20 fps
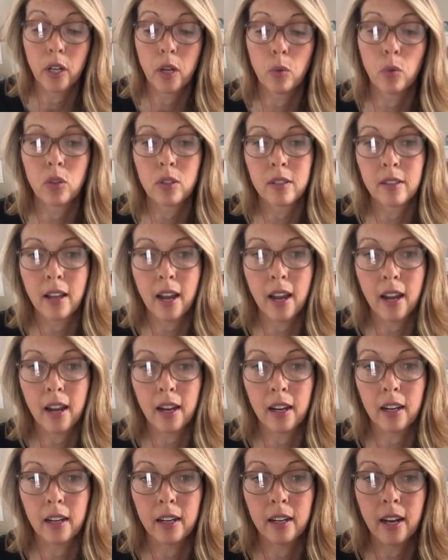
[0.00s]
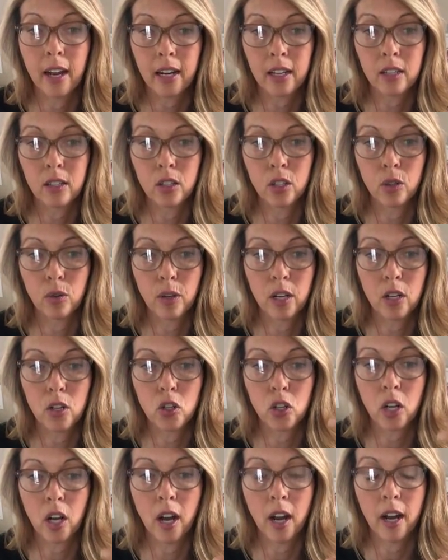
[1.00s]
And it will say next to
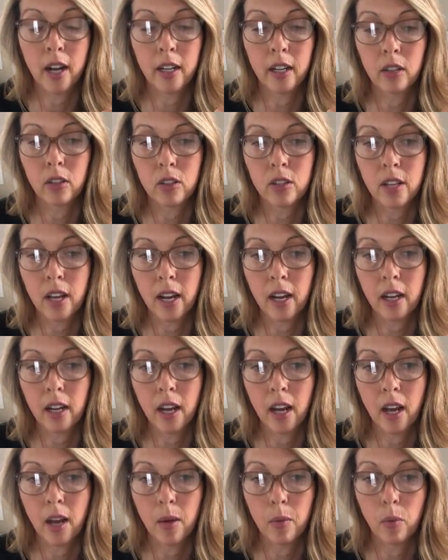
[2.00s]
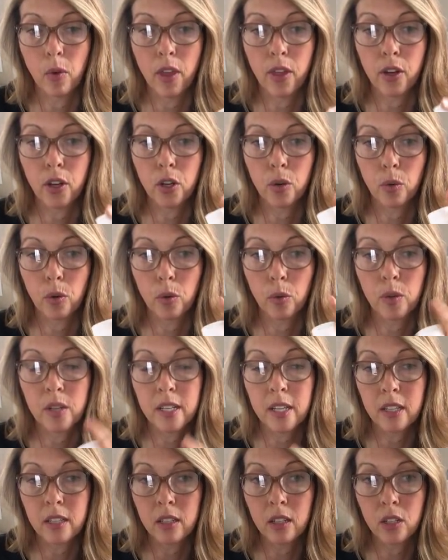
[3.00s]
each kind, it'll say whether you were
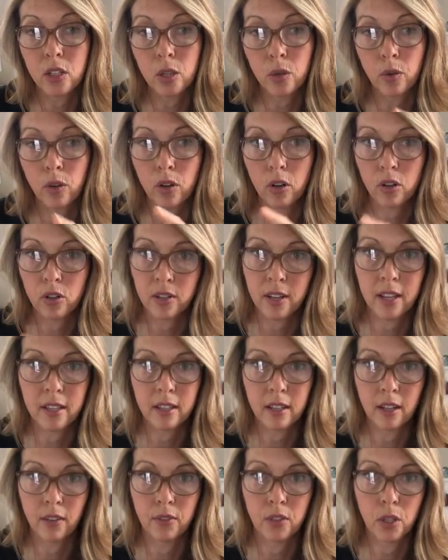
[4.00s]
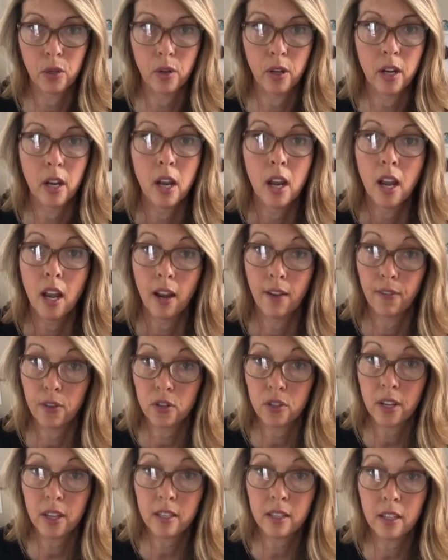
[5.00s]
resistant to it or sensitive to it. If you're
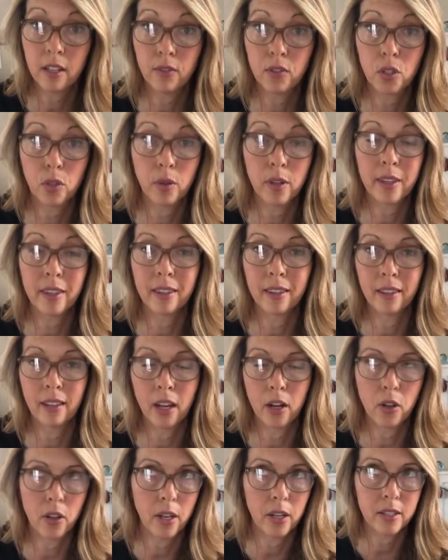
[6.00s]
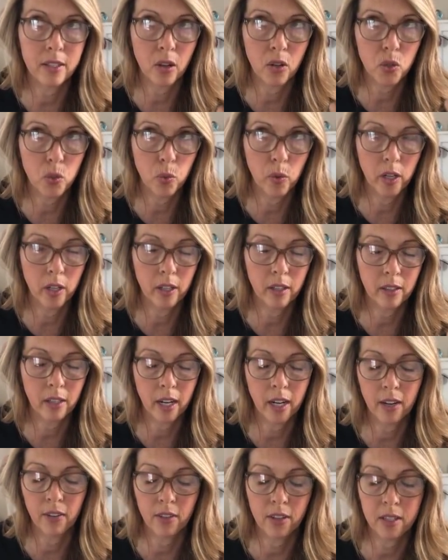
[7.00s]
sensitive to it, I know that sounds weird, it
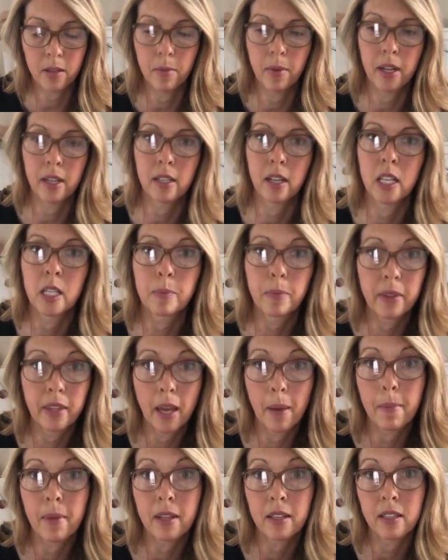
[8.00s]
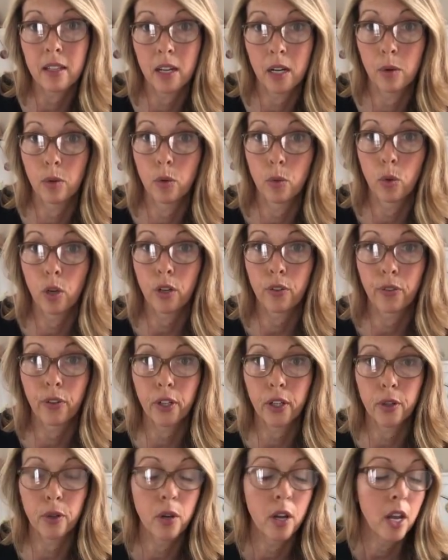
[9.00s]
kind of doesn't make sense, but that means that it would work for
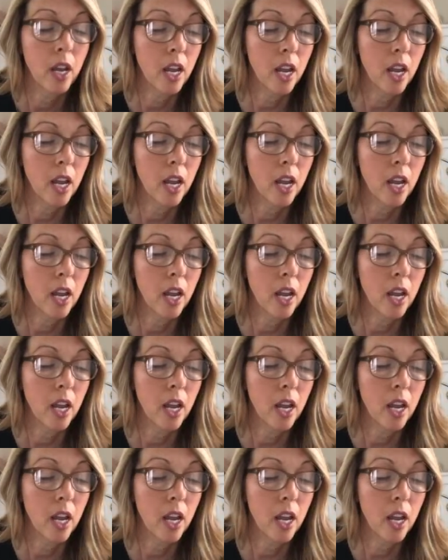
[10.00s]
you.